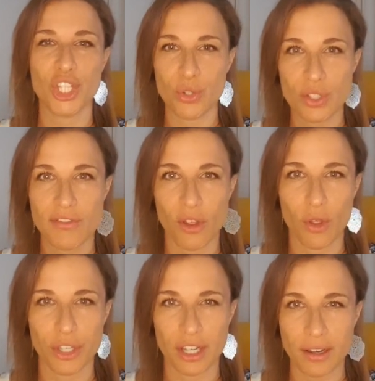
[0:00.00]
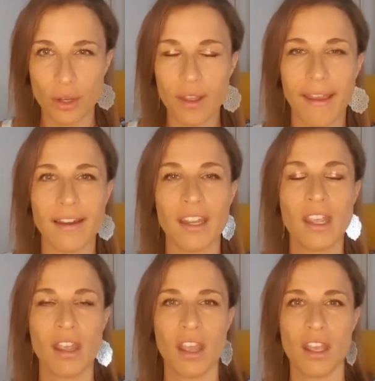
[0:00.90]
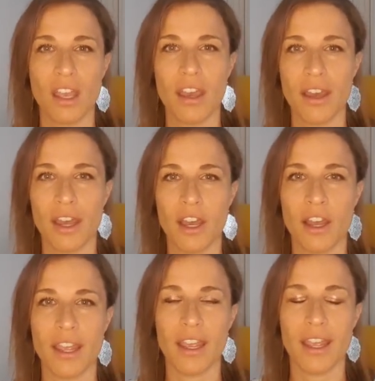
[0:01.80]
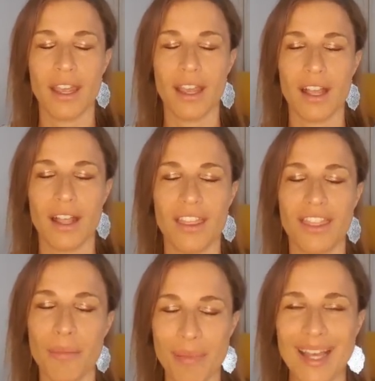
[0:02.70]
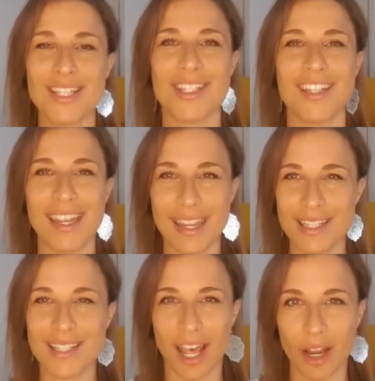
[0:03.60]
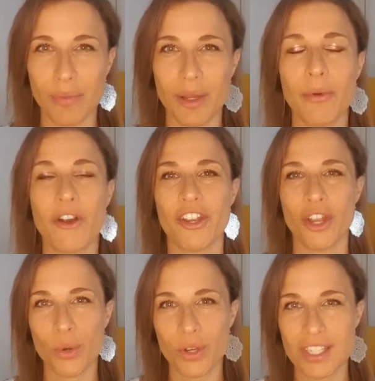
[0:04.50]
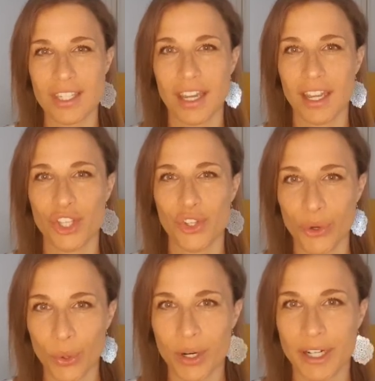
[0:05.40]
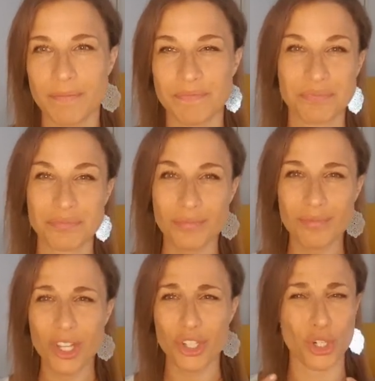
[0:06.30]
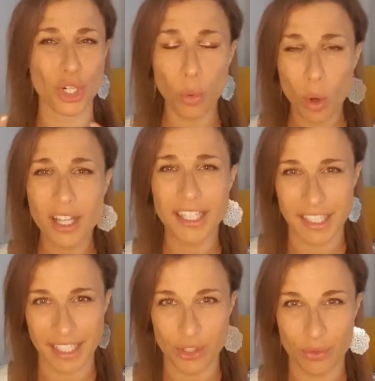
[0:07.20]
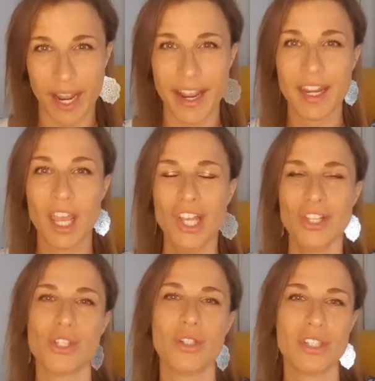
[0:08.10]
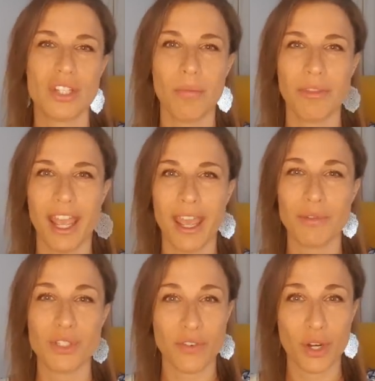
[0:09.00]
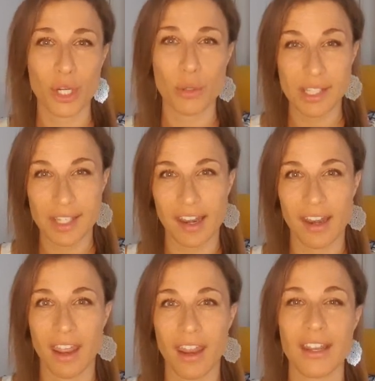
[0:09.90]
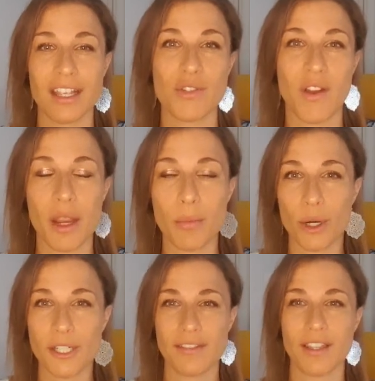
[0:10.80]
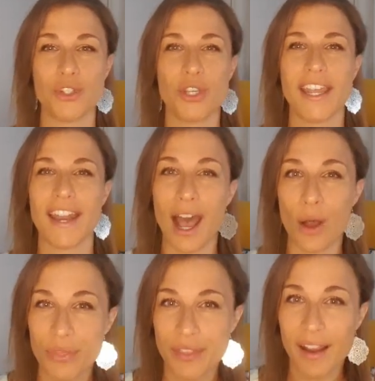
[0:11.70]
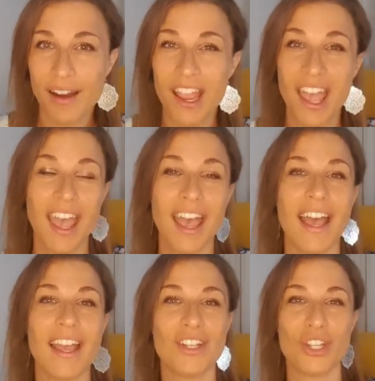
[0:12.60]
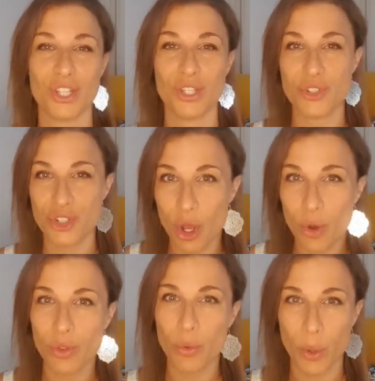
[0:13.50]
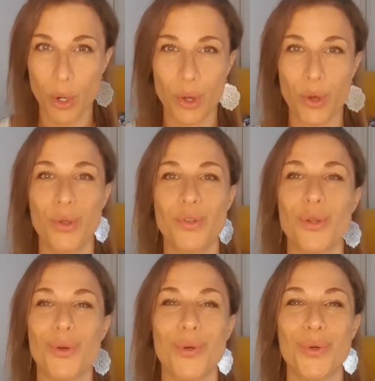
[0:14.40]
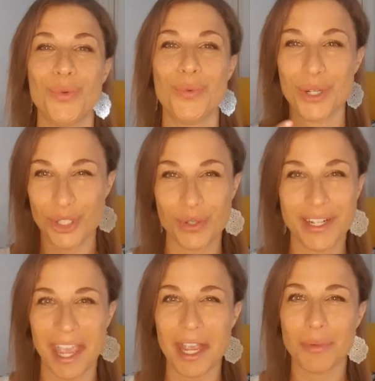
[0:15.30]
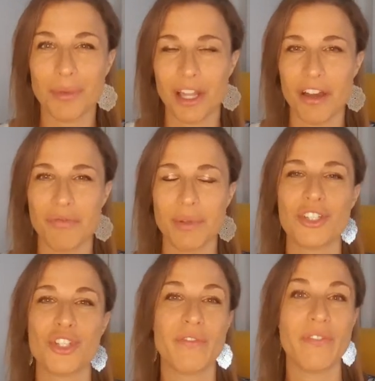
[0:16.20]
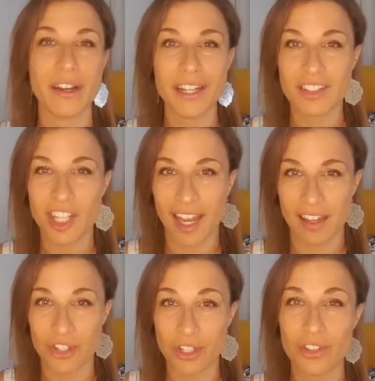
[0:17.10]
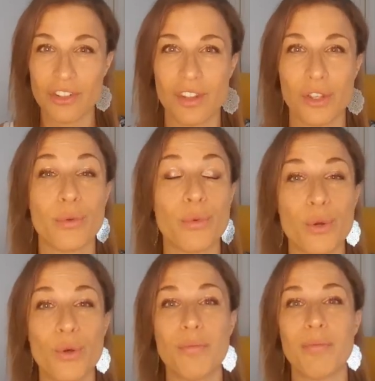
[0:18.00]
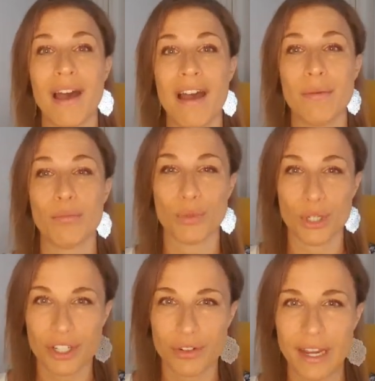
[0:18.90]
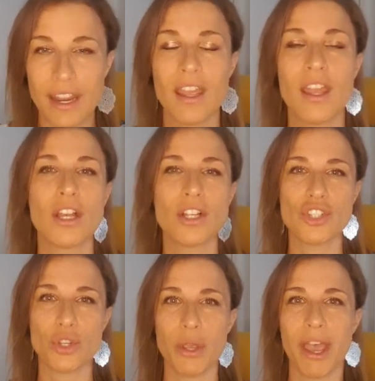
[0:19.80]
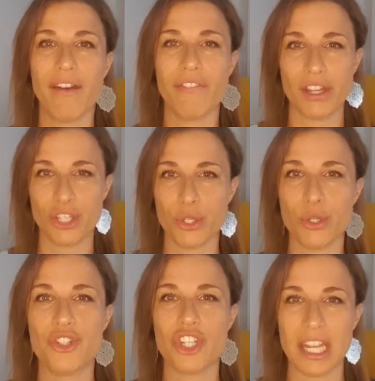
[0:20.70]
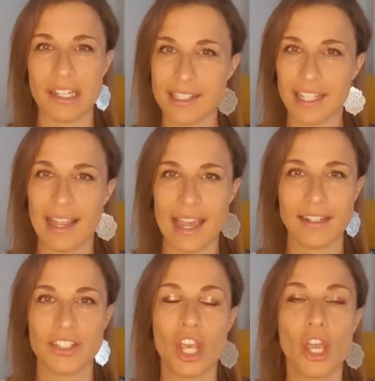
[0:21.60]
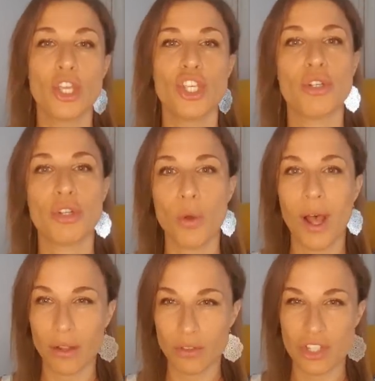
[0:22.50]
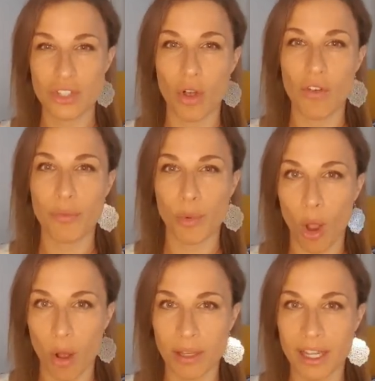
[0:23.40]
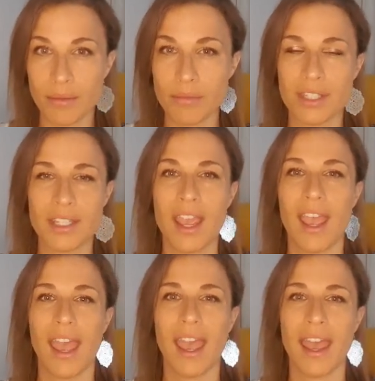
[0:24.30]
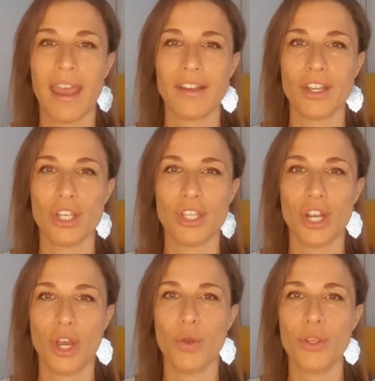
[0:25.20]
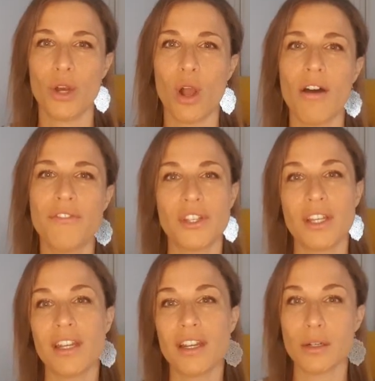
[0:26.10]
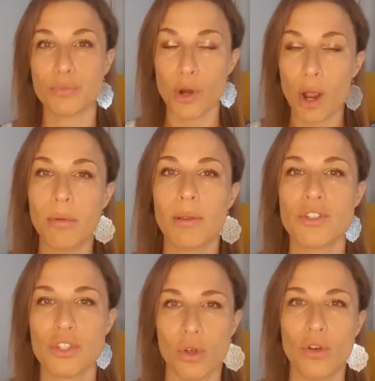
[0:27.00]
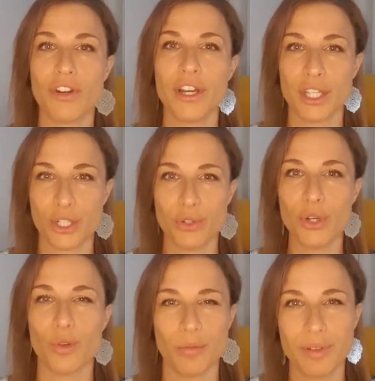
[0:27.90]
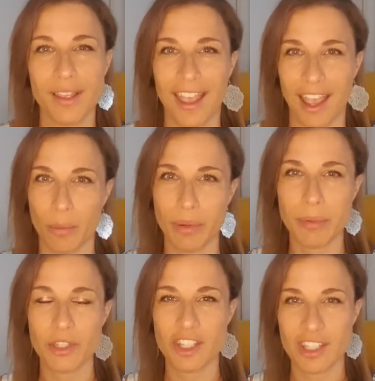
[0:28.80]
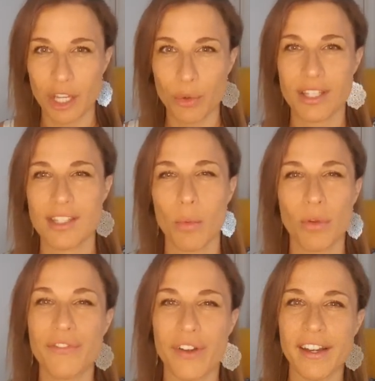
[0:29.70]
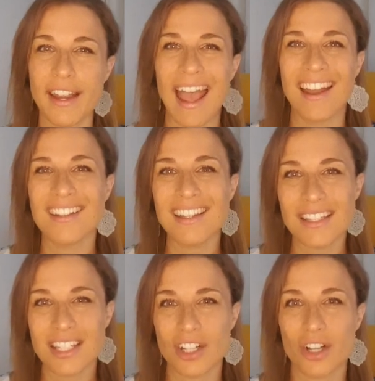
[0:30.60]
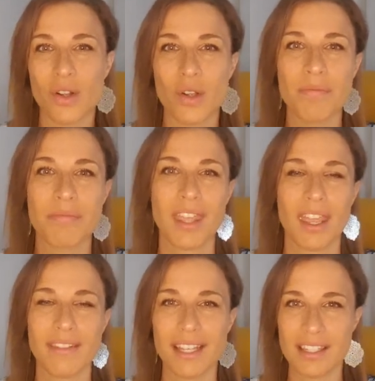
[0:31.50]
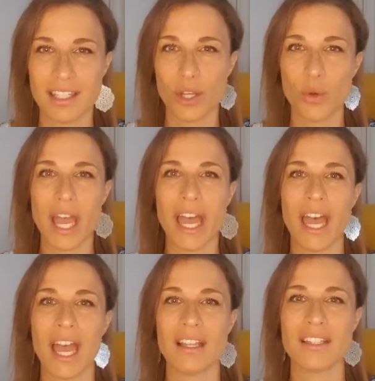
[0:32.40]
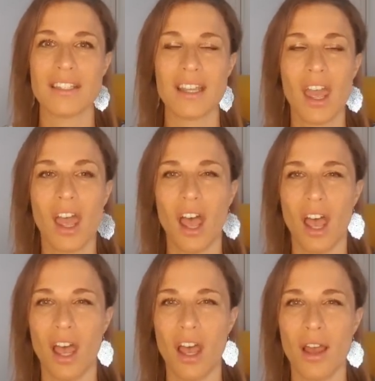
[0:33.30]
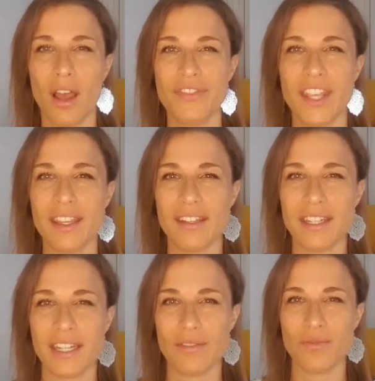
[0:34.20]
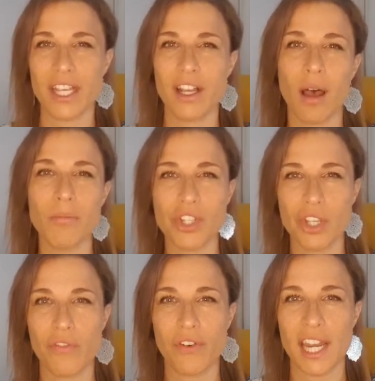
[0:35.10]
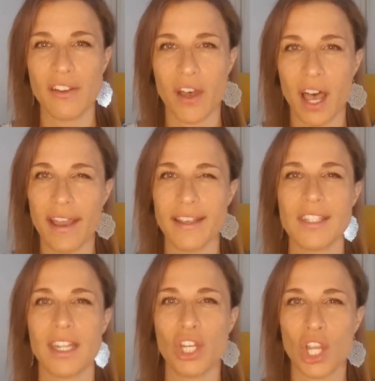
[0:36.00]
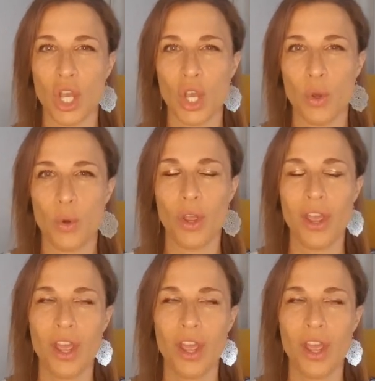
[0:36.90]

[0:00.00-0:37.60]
useful, you know? And uh, the best is that people are noticing your your qualities, right? So sometimes Virgo ascendant, it's very important that you get out there and you show the world what you are capable of because you're very intelligent. You're ruled by Mercury. So you have a huge intellect. You know how to solve problems and you know, you're often a problem solver in the group. And people see you as someone very analytical. They see you as uh, they, they, they come to you for advice. They know,